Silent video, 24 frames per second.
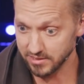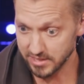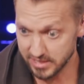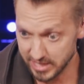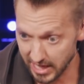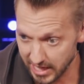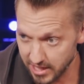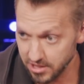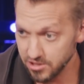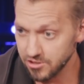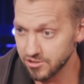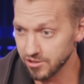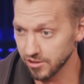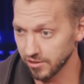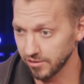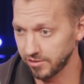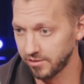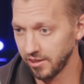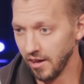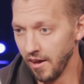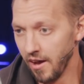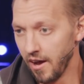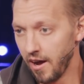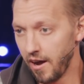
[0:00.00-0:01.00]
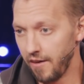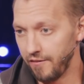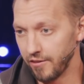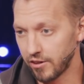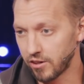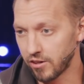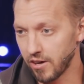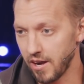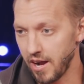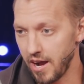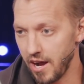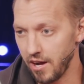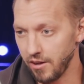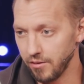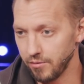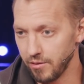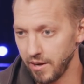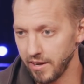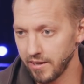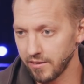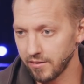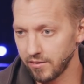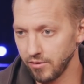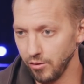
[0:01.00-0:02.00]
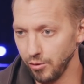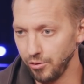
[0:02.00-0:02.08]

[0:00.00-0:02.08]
the dangers of a crowd, right?